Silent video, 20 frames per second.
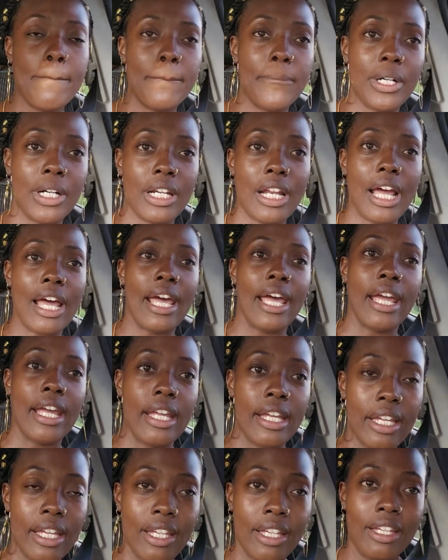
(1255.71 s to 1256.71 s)
But
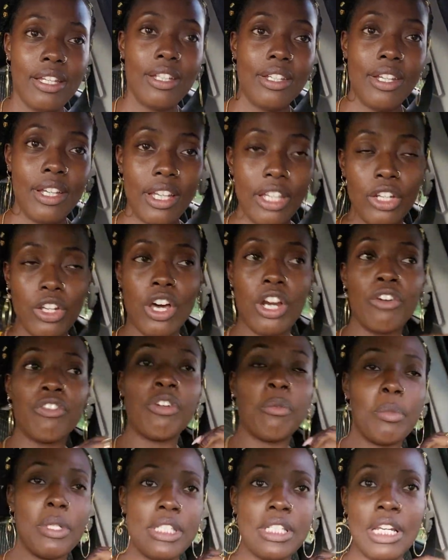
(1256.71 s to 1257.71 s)
in order
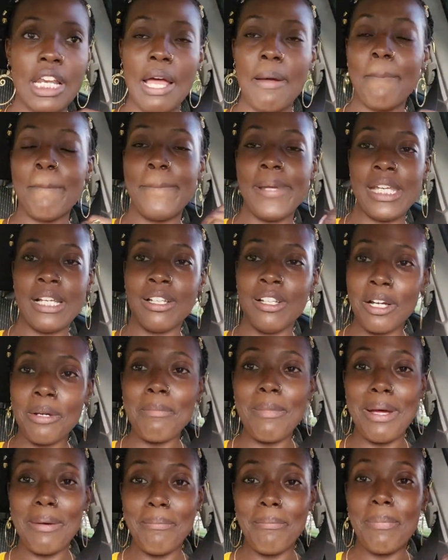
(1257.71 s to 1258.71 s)
for me to not
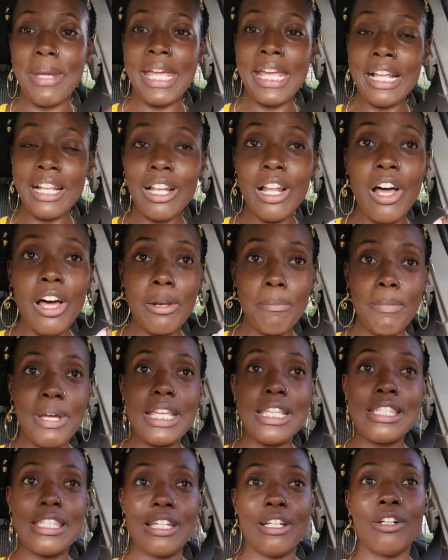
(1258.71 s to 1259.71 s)
bail on
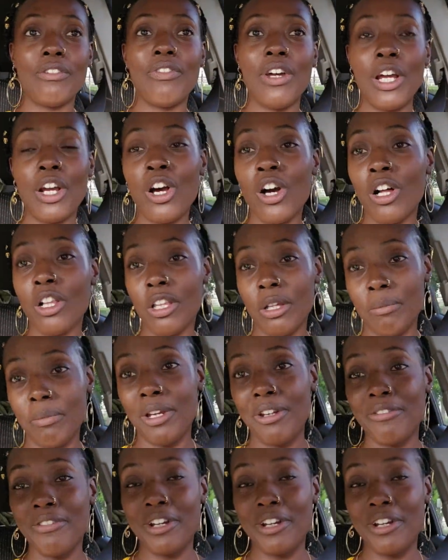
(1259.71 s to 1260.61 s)
myself, I called and made